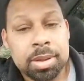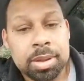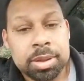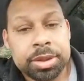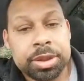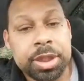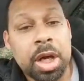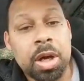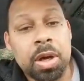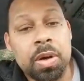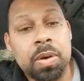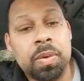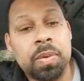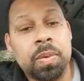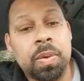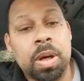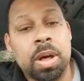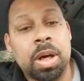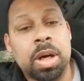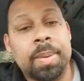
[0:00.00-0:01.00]

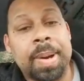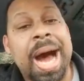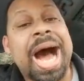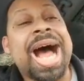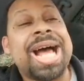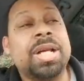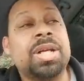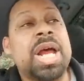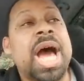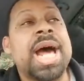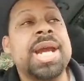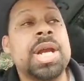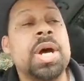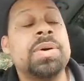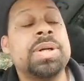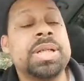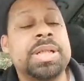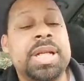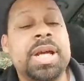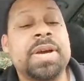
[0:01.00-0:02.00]
So I
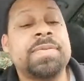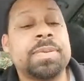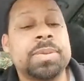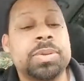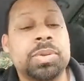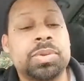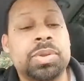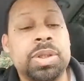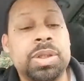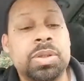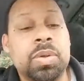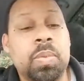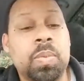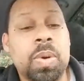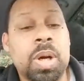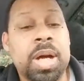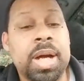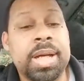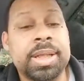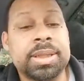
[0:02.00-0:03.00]
know the difference between the
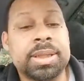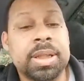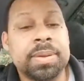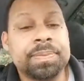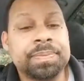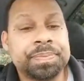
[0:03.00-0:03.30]
ones